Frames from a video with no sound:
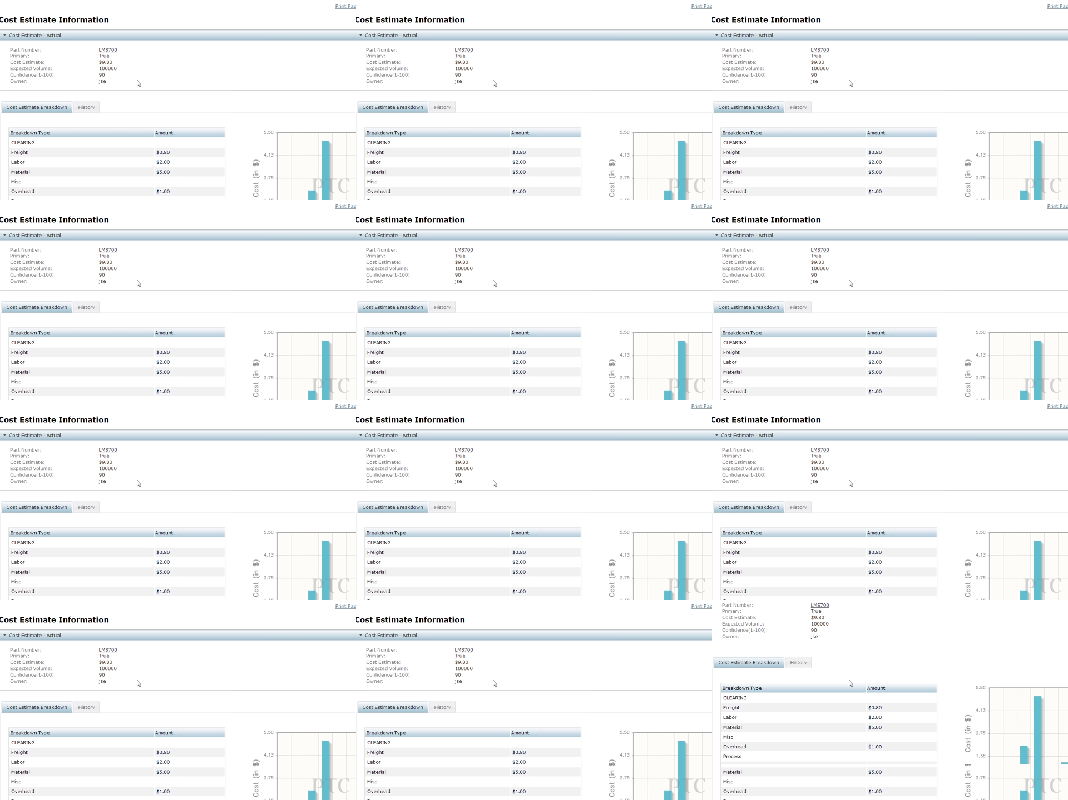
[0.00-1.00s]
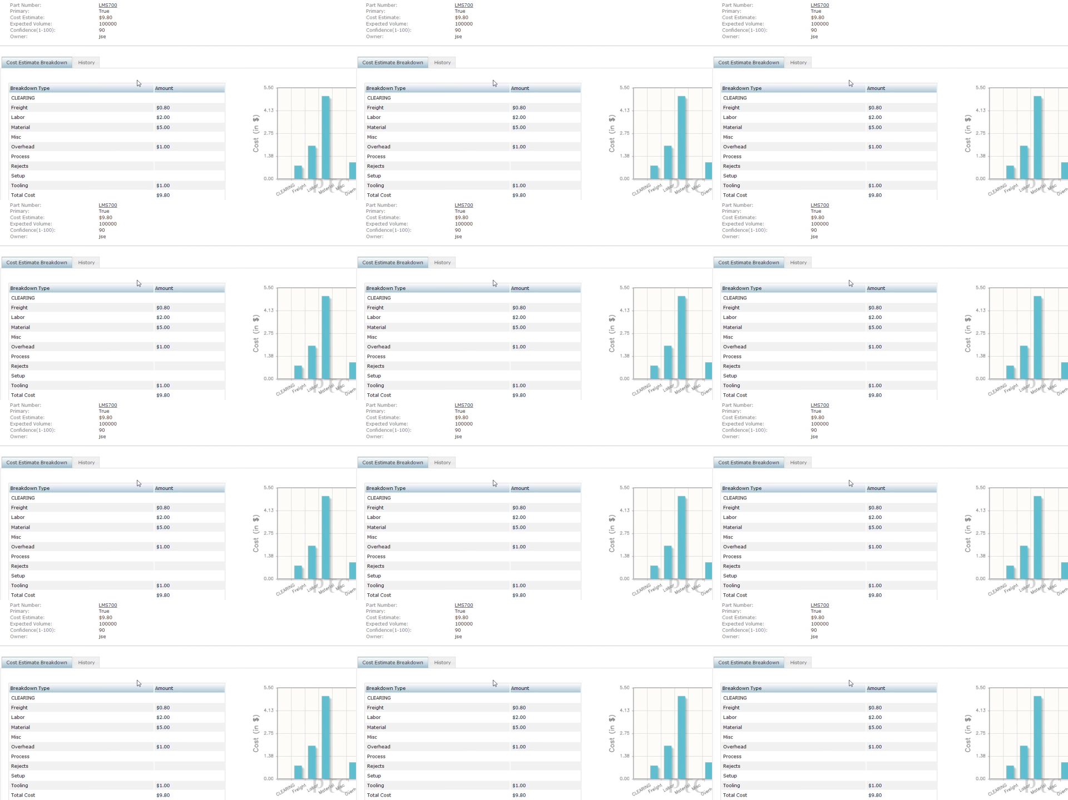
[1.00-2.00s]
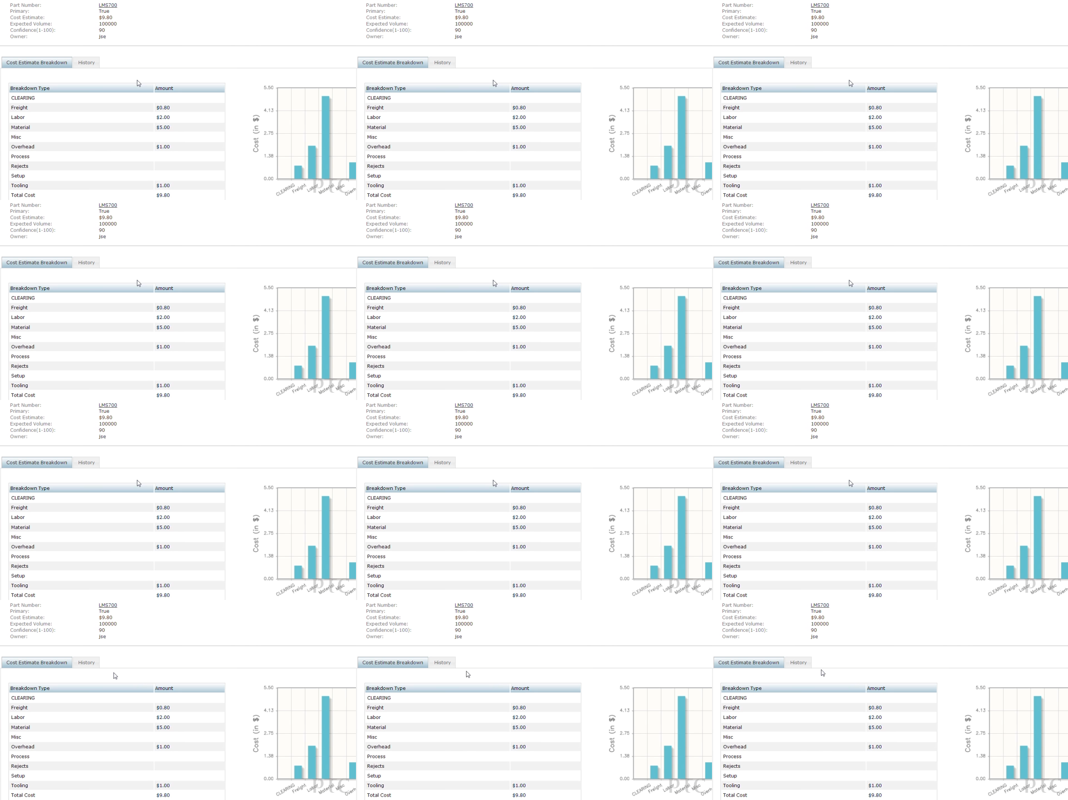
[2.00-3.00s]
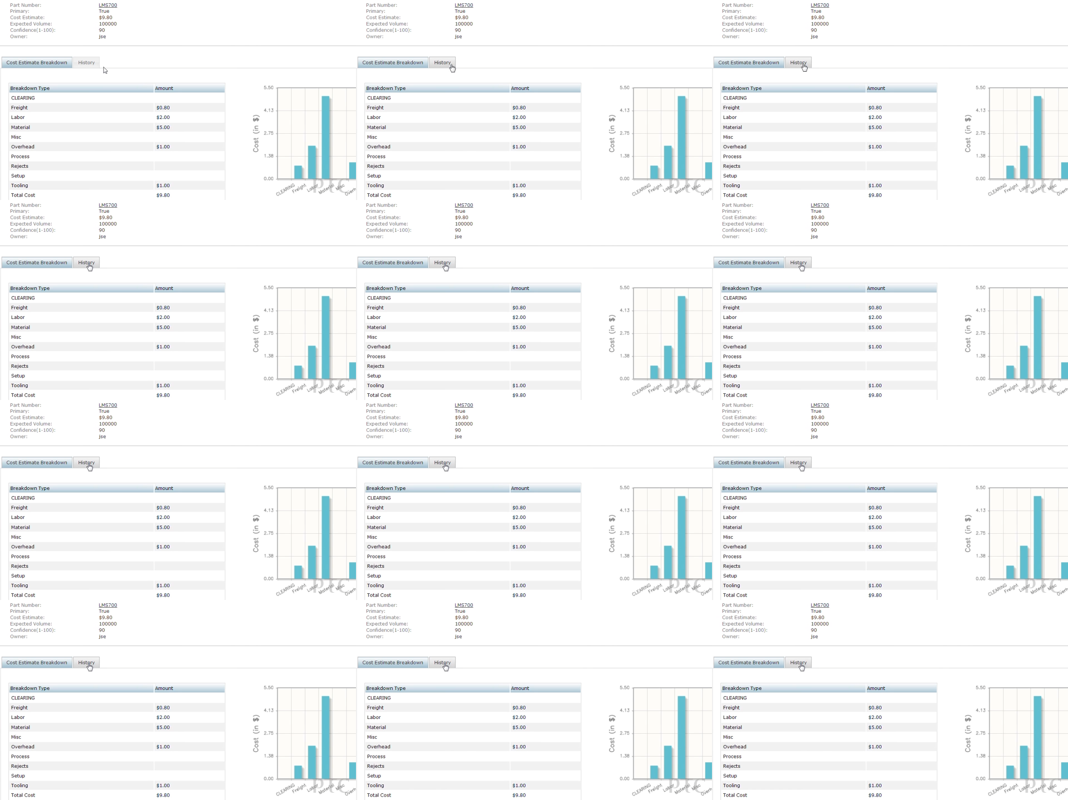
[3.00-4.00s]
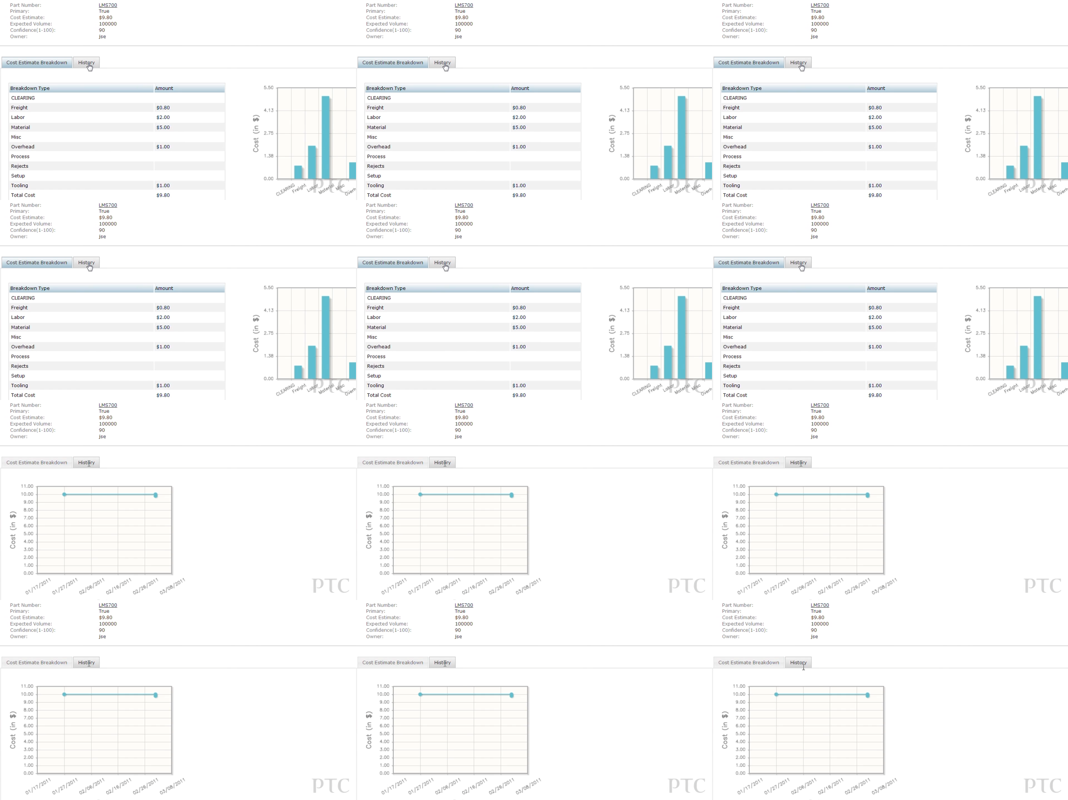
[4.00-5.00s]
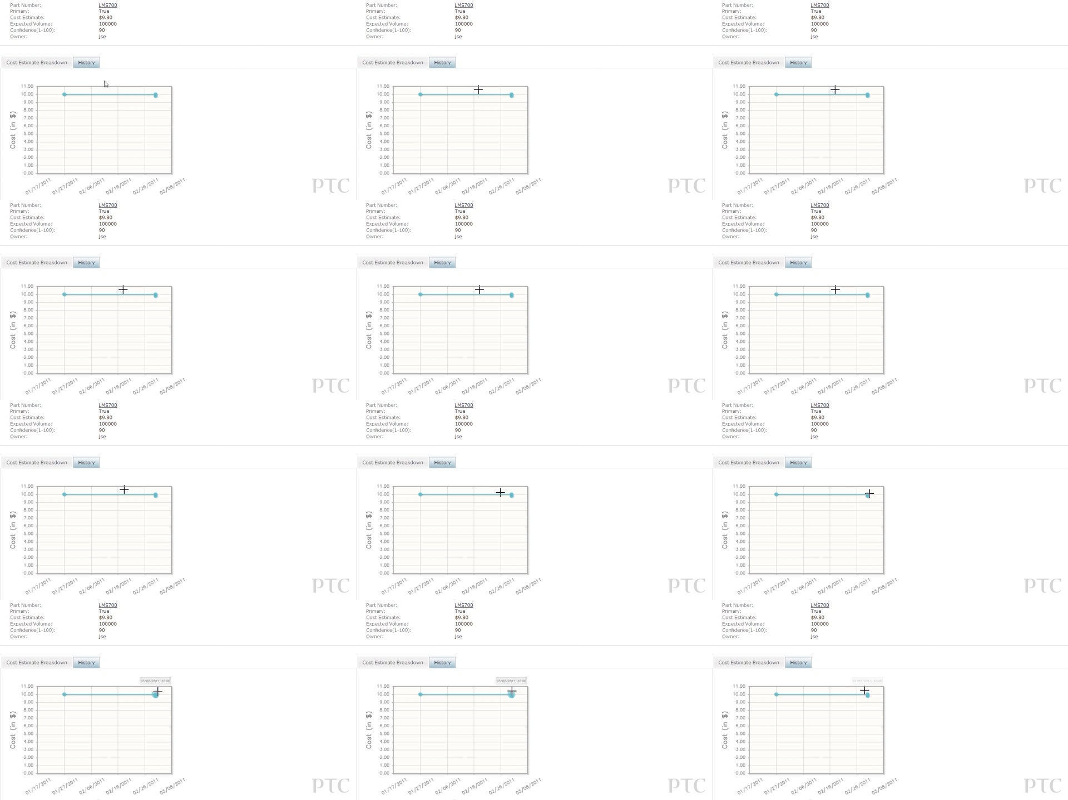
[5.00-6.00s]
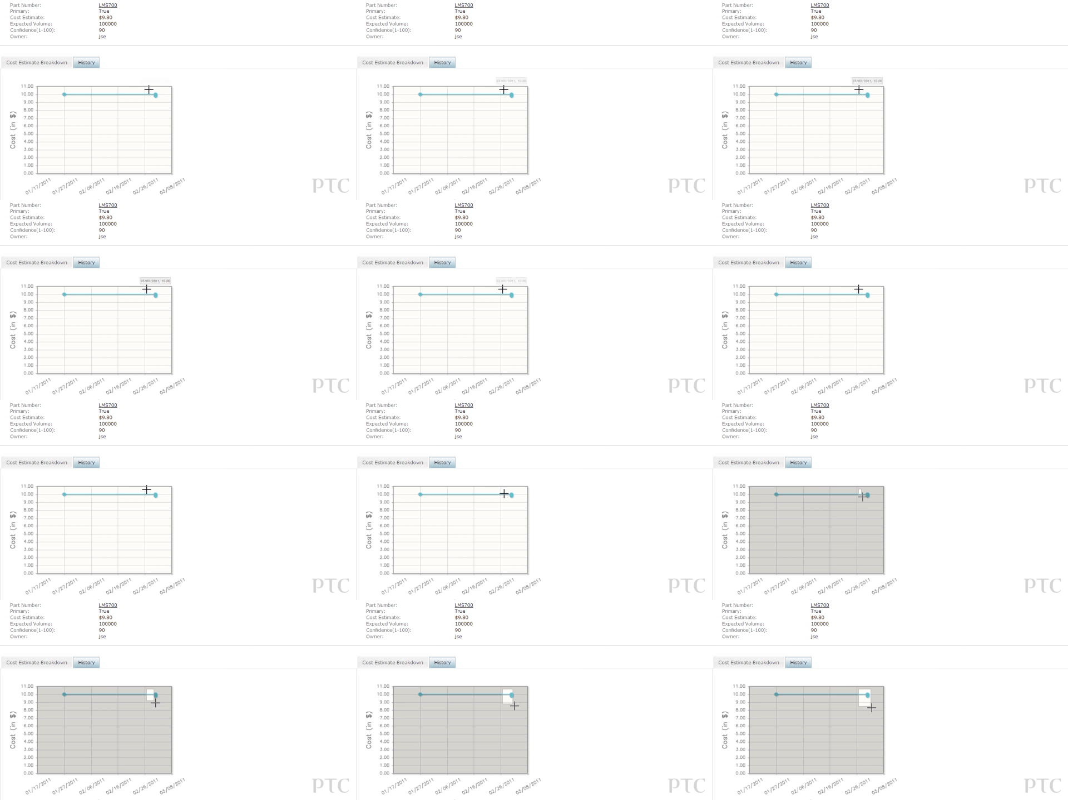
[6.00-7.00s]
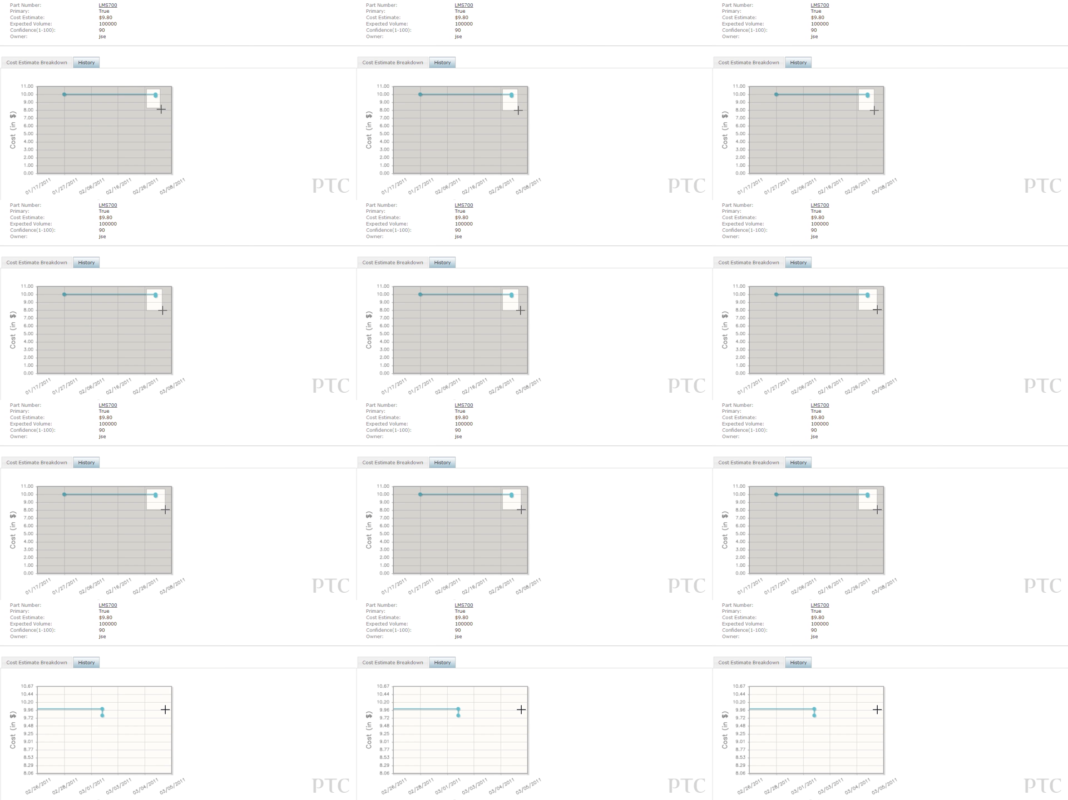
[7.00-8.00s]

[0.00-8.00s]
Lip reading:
Nobody's mouth can be seen.